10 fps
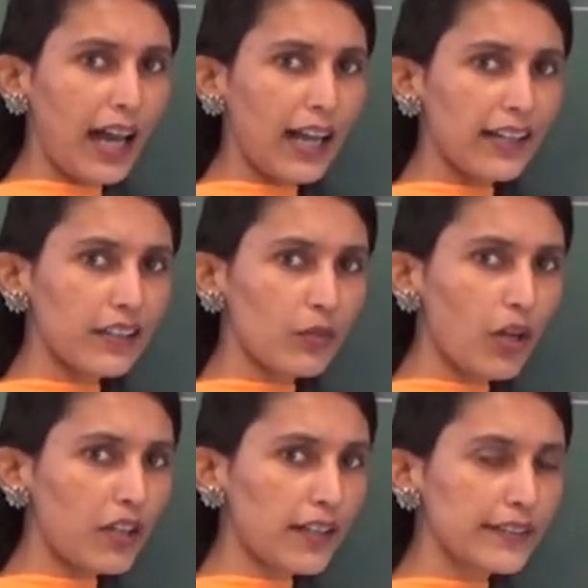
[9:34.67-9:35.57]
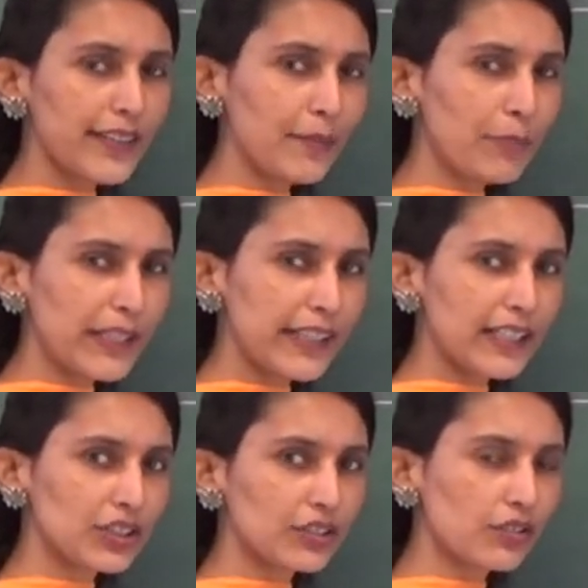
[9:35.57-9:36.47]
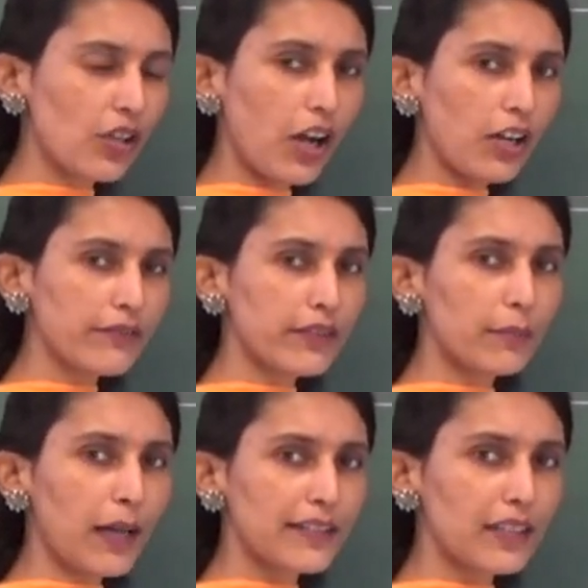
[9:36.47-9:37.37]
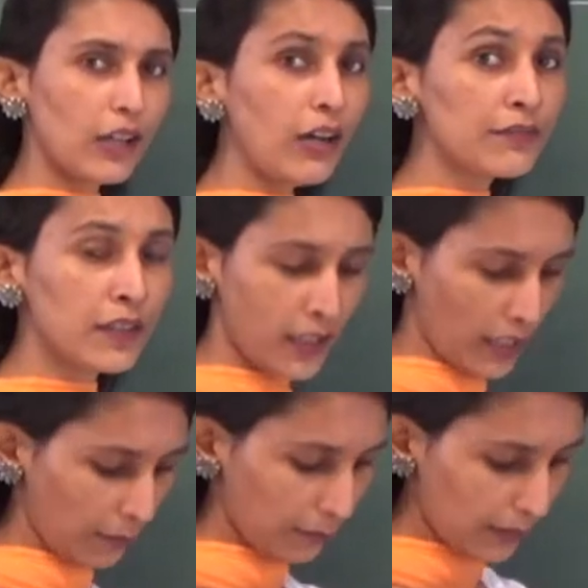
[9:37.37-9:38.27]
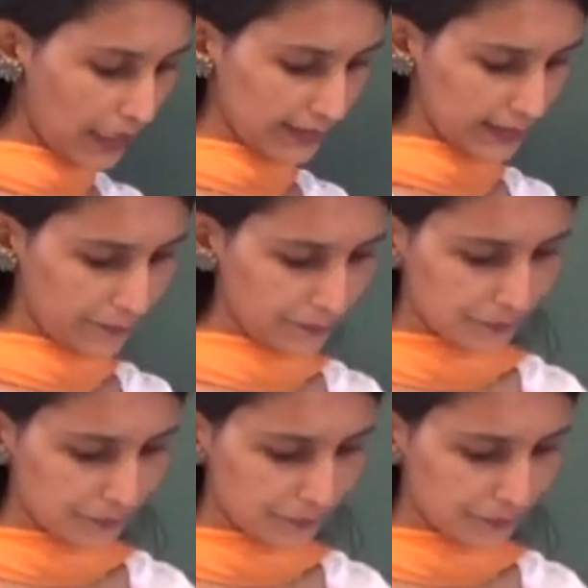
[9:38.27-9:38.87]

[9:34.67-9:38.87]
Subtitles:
and what are the implications of the Battle of Plassey.